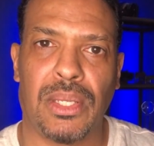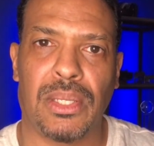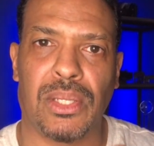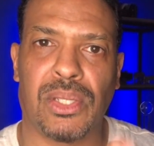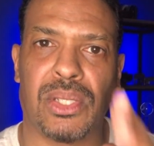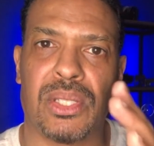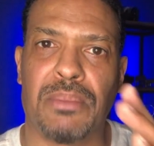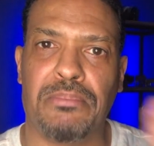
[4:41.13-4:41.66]

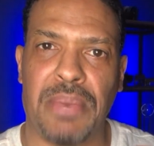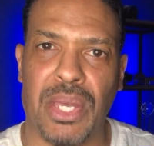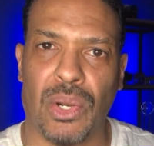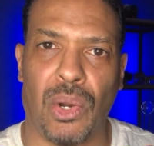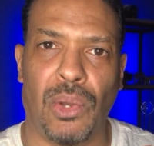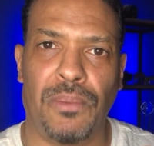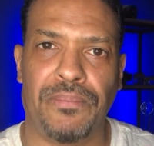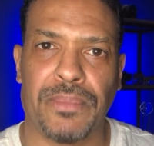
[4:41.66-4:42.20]
This is the
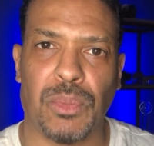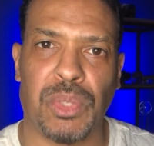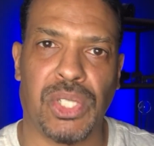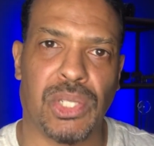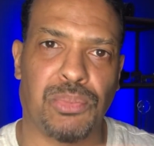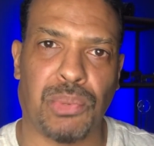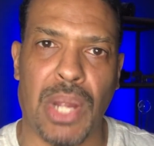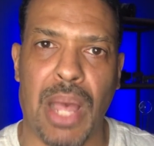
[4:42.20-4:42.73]
middle, which
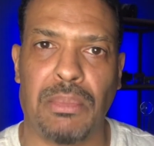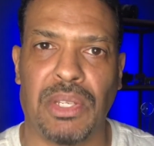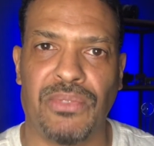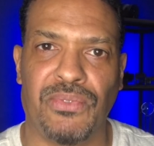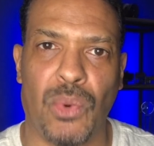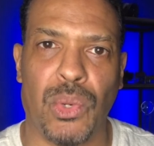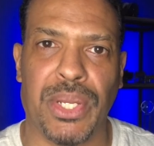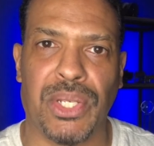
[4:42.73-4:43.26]
is probably
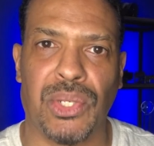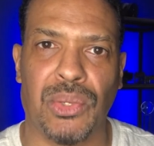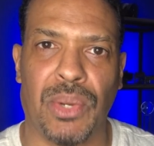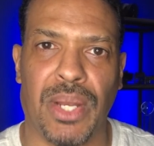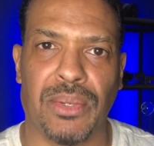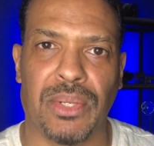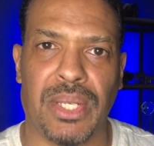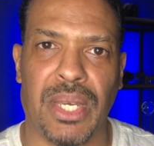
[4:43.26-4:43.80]

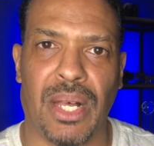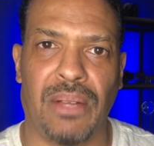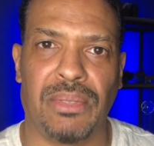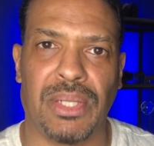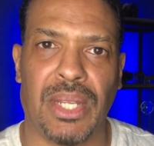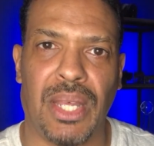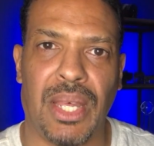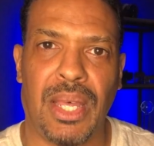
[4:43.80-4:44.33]
4,200
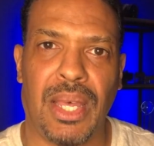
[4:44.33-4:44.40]
Kelvin.